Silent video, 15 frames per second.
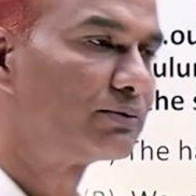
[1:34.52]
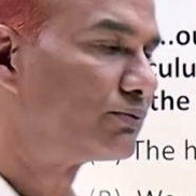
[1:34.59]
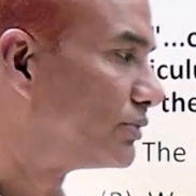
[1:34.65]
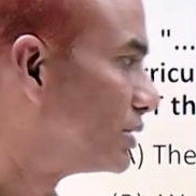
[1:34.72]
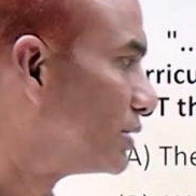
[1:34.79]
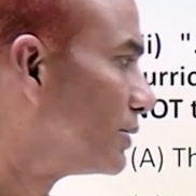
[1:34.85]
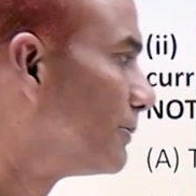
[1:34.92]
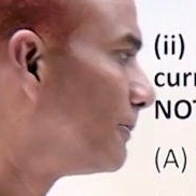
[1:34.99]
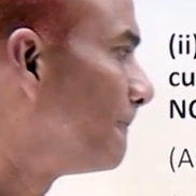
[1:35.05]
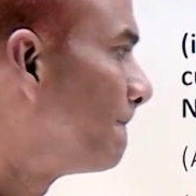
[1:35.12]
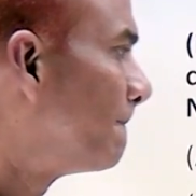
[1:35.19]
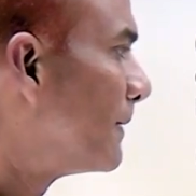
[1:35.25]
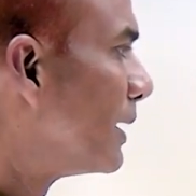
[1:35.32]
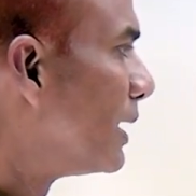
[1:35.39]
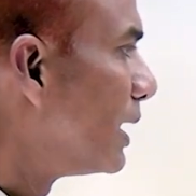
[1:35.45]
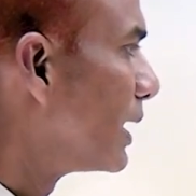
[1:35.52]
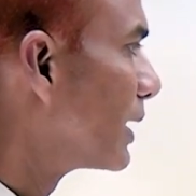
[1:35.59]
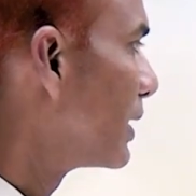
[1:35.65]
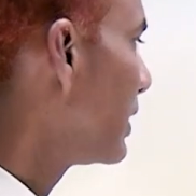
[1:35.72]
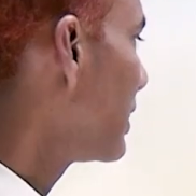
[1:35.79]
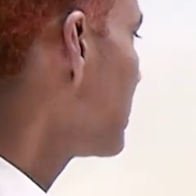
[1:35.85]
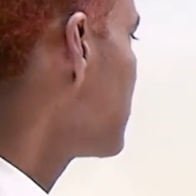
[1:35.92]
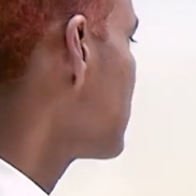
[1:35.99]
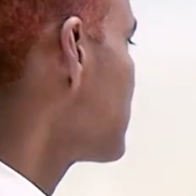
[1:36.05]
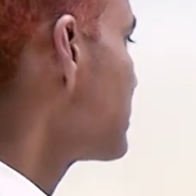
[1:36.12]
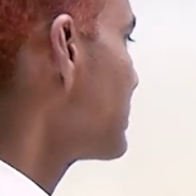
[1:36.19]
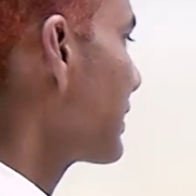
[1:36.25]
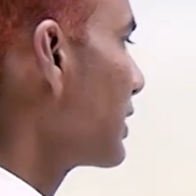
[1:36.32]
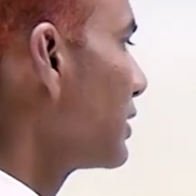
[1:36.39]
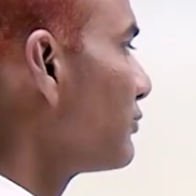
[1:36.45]
a verb. Again, in the
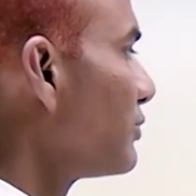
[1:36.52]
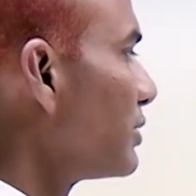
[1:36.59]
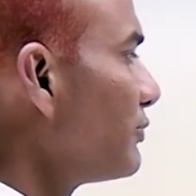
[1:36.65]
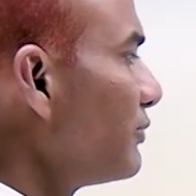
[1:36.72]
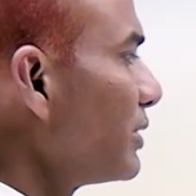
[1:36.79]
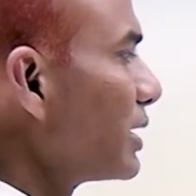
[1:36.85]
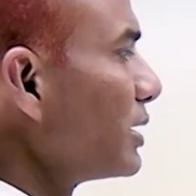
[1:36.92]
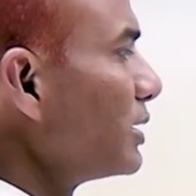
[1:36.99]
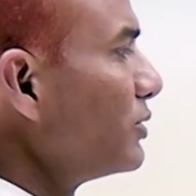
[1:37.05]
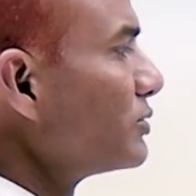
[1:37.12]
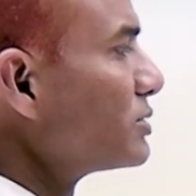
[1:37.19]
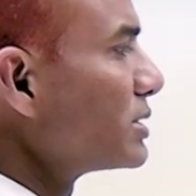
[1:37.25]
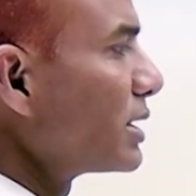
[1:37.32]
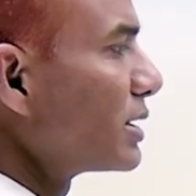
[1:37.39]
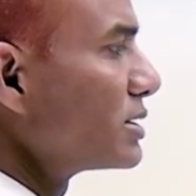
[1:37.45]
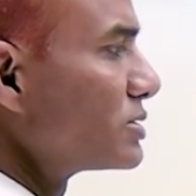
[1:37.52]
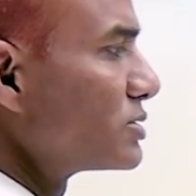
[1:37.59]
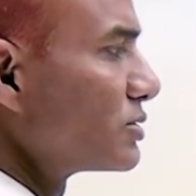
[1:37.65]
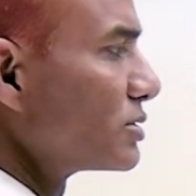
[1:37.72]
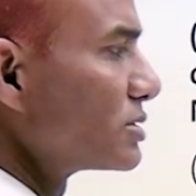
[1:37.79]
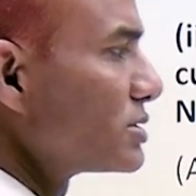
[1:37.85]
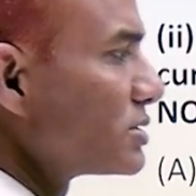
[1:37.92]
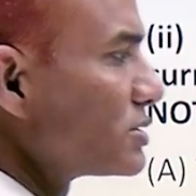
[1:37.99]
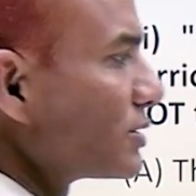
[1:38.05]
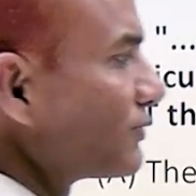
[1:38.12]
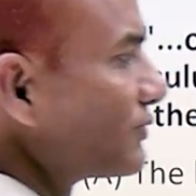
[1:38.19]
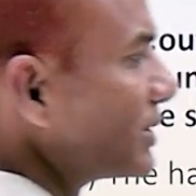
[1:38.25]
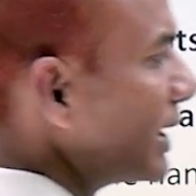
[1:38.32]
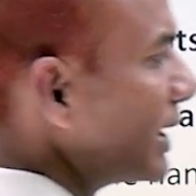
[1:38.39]
second one, we can use our resources of